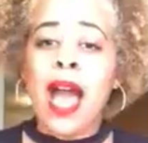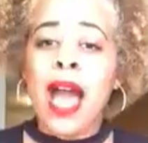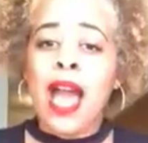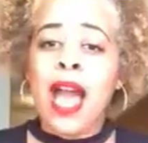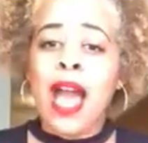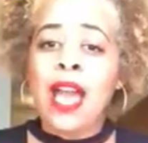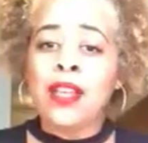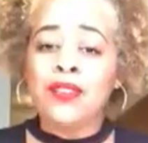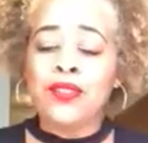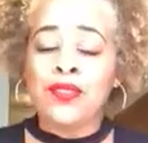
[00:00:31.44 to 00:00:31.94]

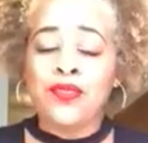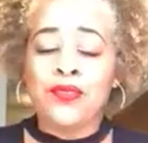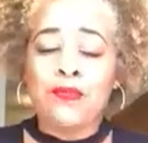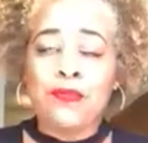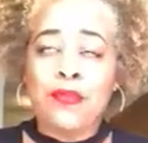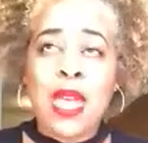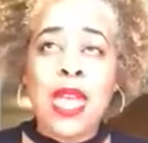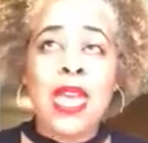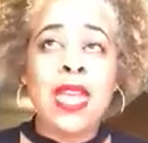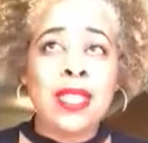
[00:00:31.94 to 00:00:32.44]
I've
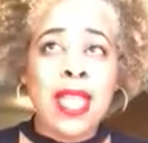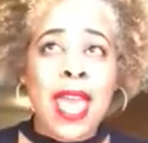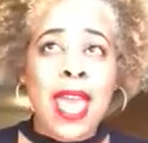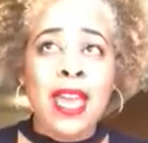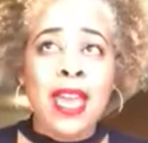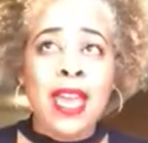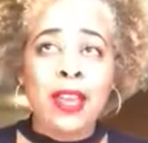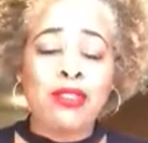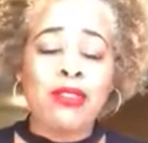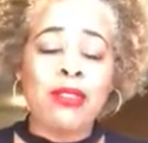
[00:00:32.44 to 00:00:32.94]
been
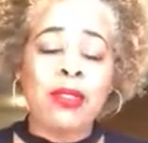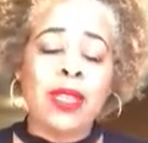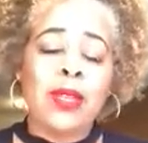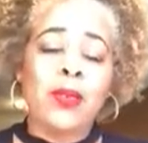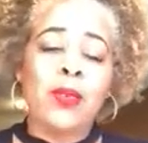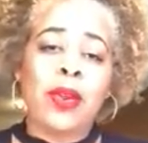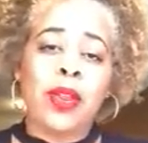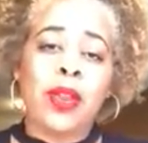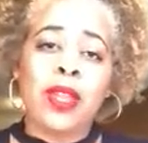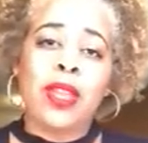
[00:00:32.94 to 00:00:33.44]
actually
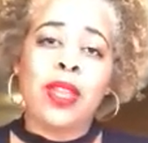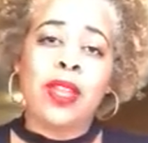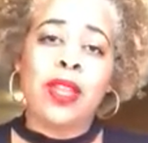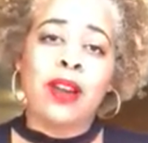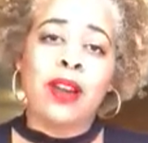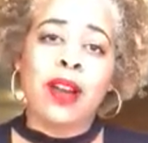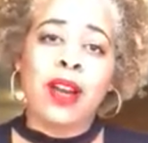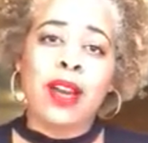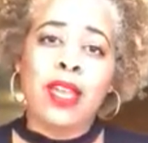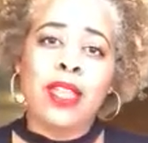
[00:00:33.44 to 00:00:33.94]
working
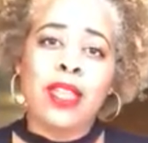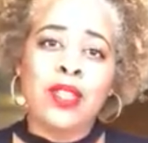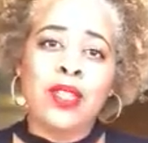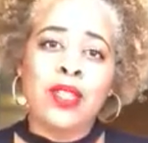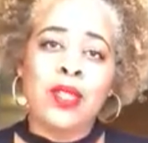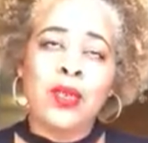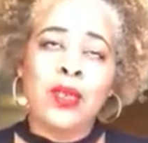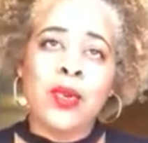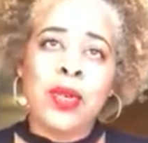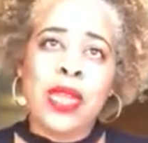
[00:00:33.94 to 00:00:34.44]
on
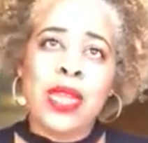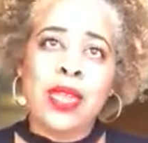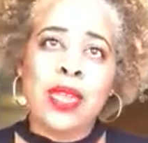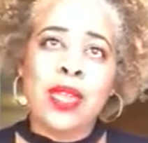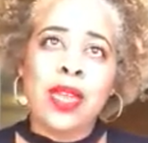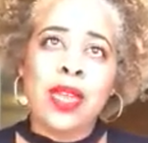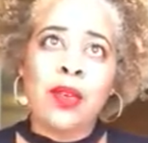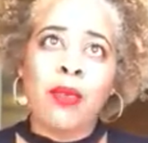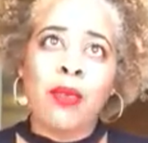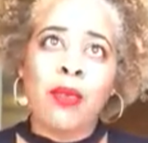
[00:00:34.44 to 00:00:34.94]
doing
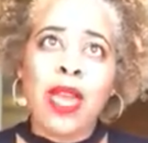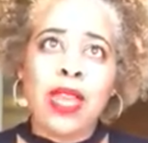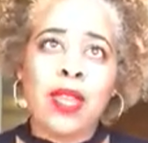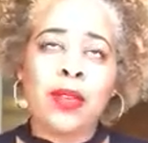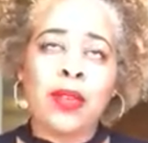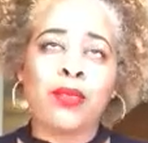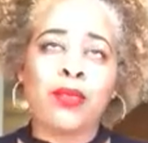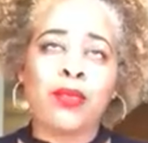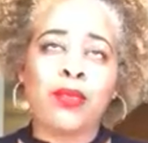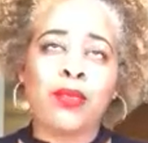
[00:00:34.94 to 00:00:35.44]
a writing
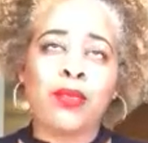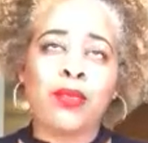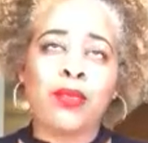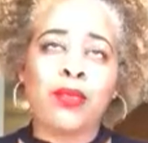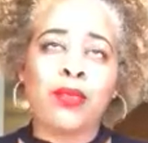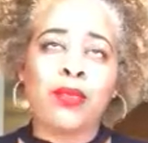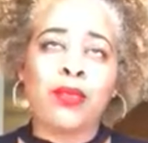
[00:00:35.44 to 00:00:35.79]
ritual